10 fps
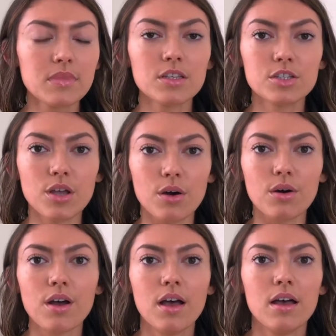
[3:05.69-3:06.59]

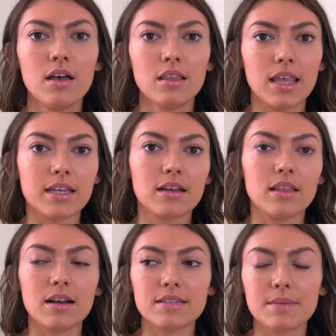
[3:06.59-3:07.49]
So like a
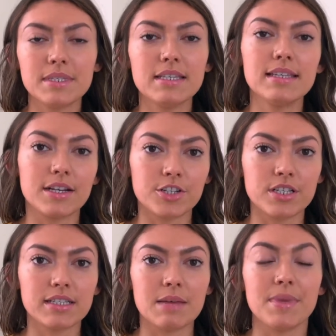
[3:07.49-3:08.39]
lot of times these
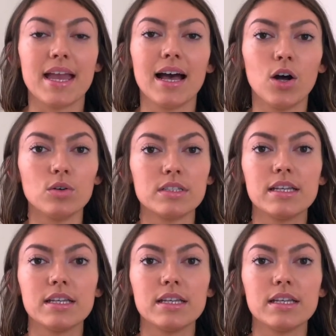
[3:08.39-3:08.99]
energies can be held